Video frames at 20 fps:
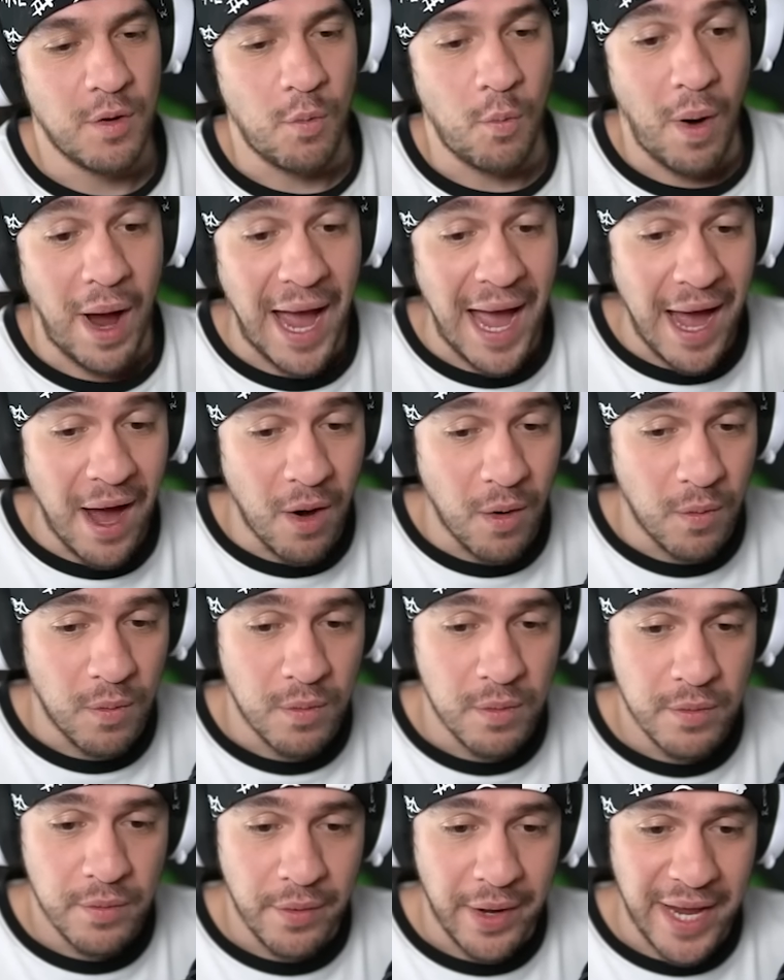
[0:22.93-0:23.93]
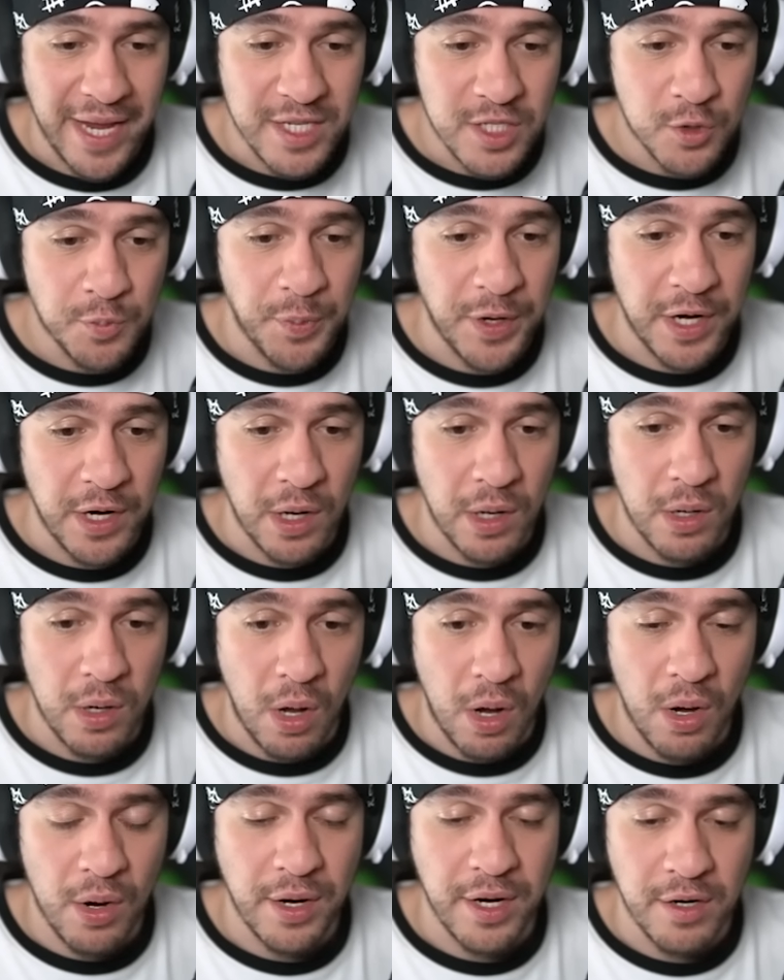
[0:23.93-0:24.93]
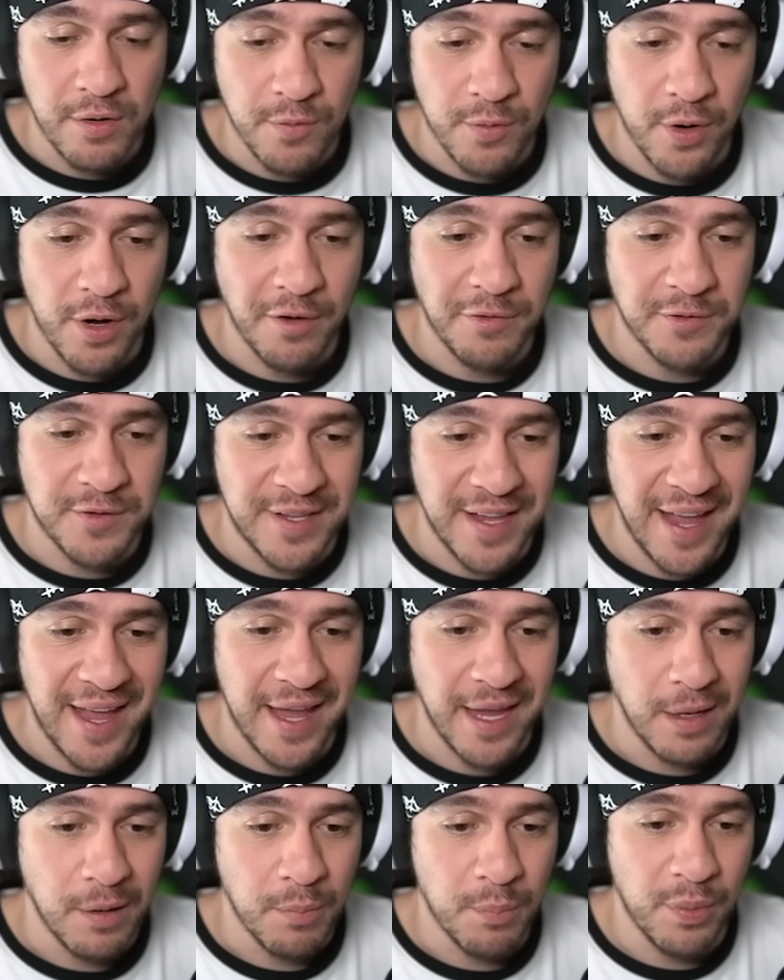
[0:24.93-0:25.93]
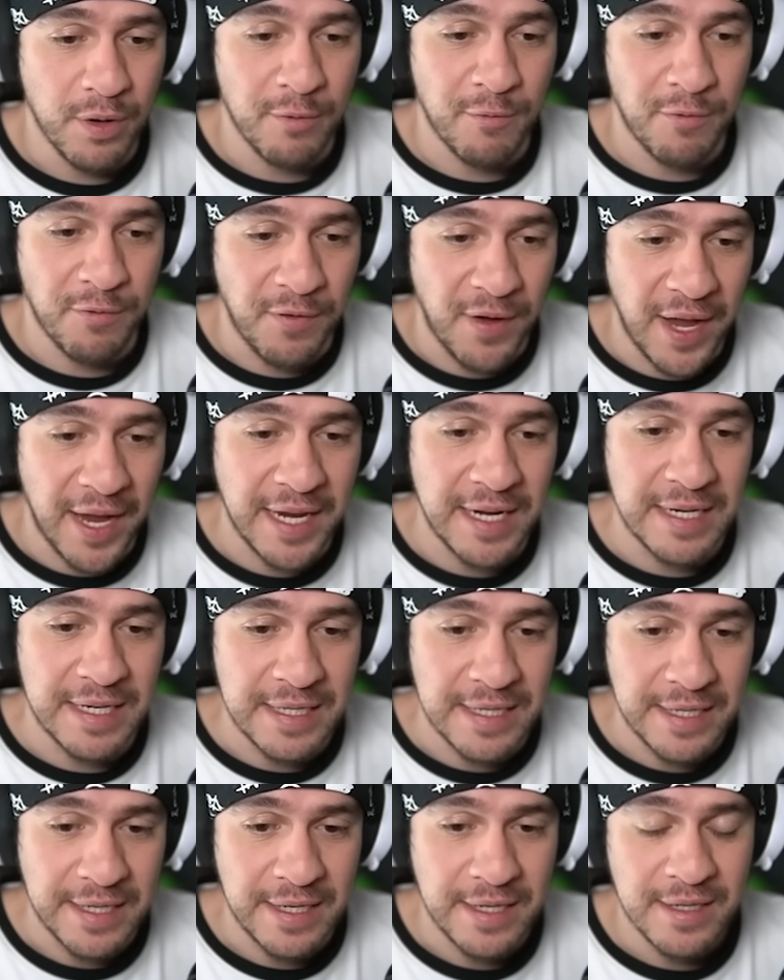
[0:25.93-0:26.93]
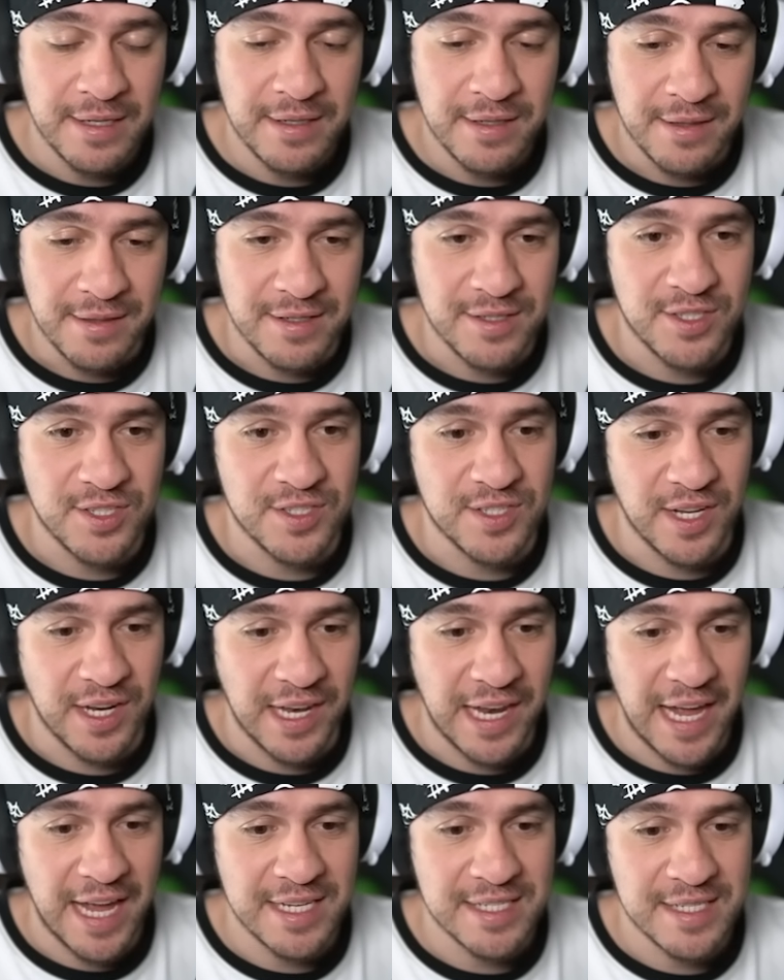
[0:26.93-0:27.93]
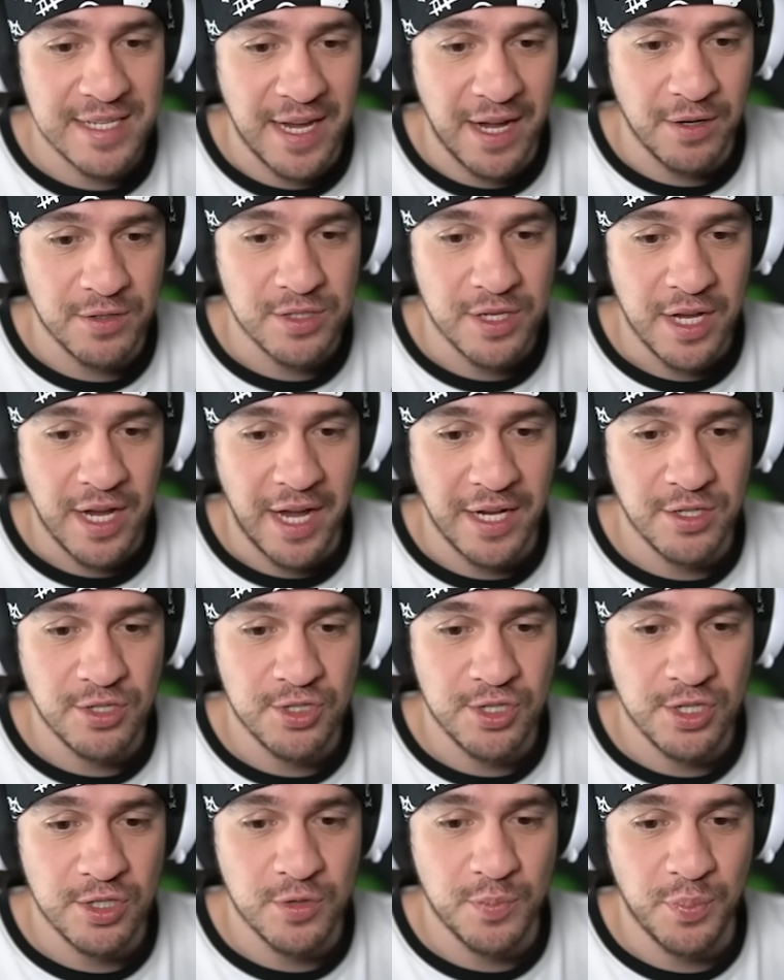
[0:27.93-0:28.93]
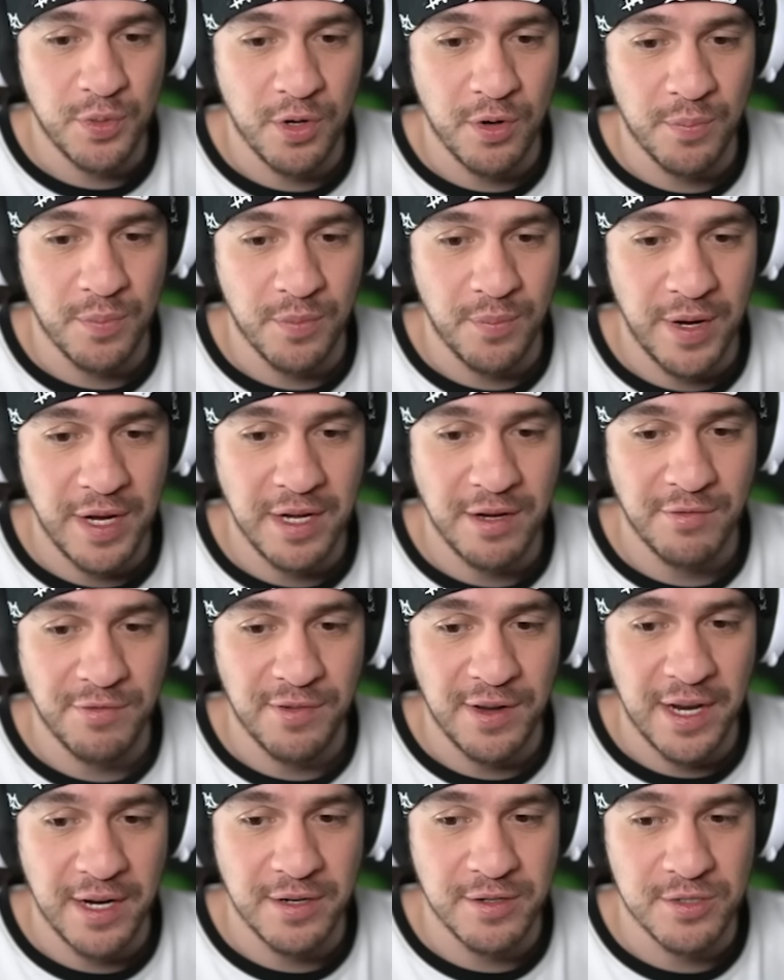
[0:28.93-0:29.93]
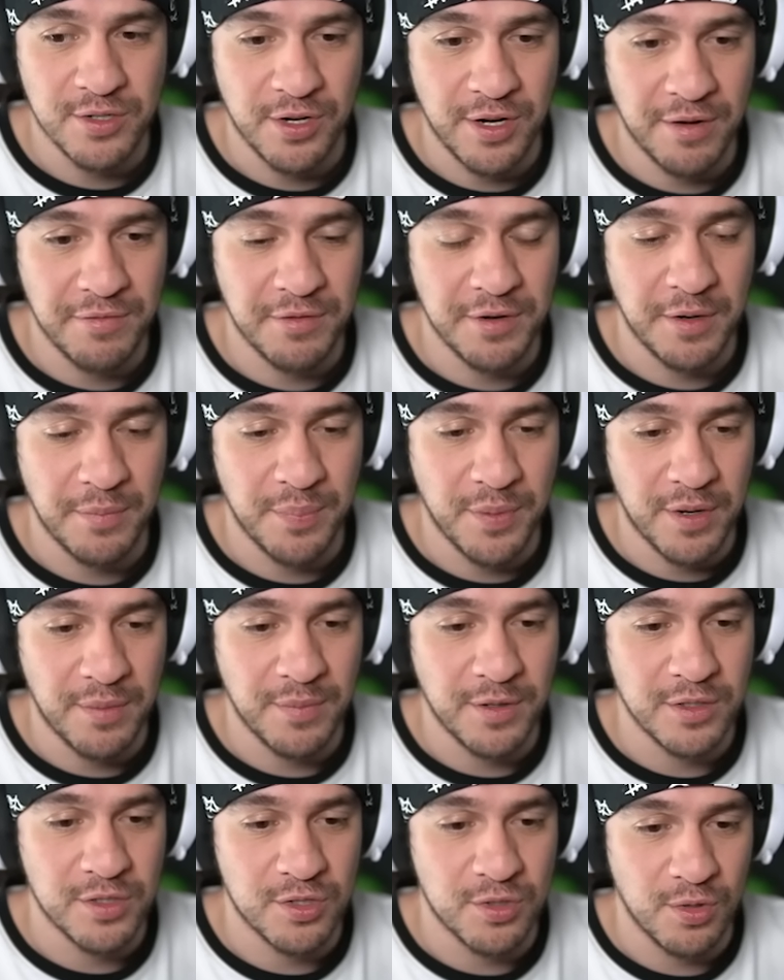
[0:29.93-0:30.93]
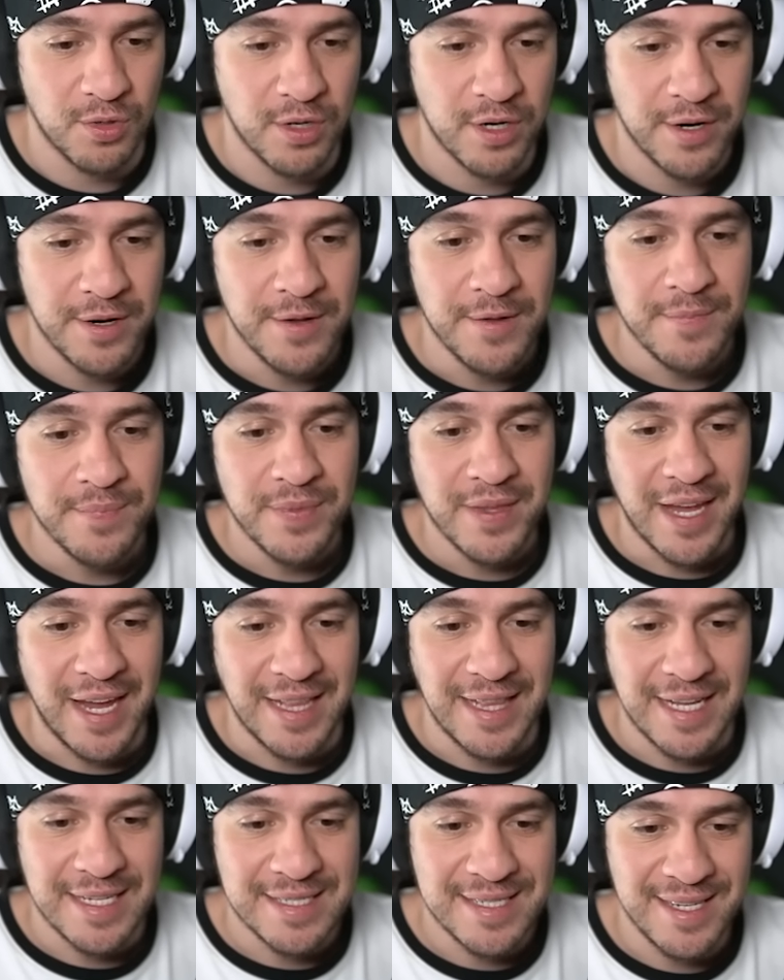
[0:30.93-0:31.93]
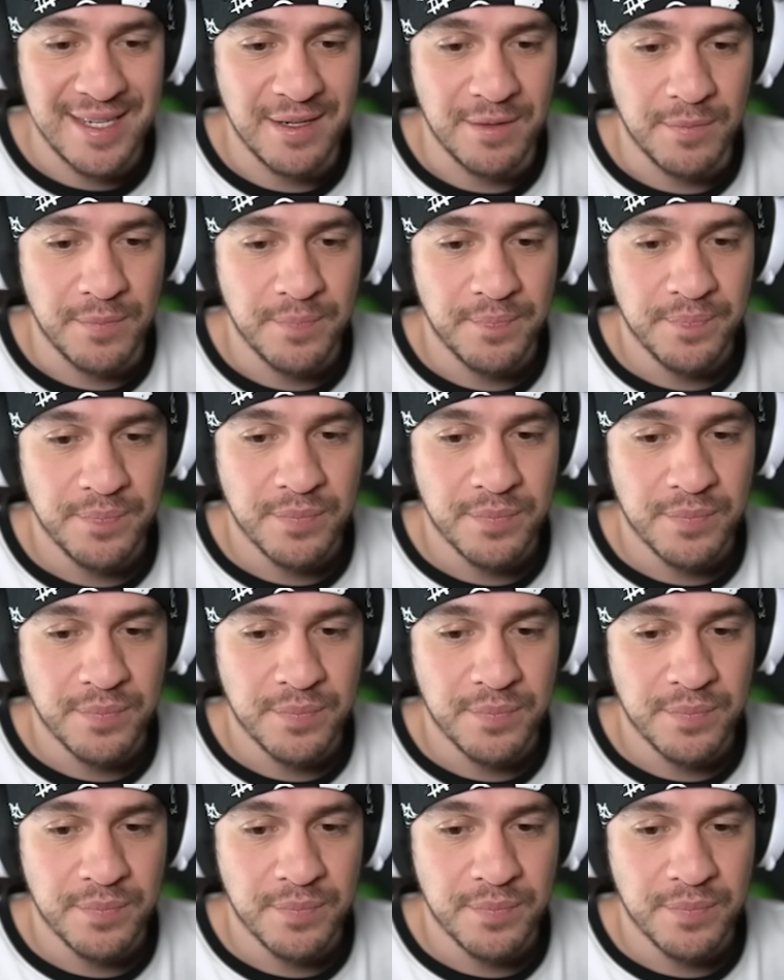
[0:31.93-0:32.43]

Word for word: Wow! It's been a long and rough day, but finally... this is the last house. I just need to put up remaining flyers on every apartment's door, and that's it.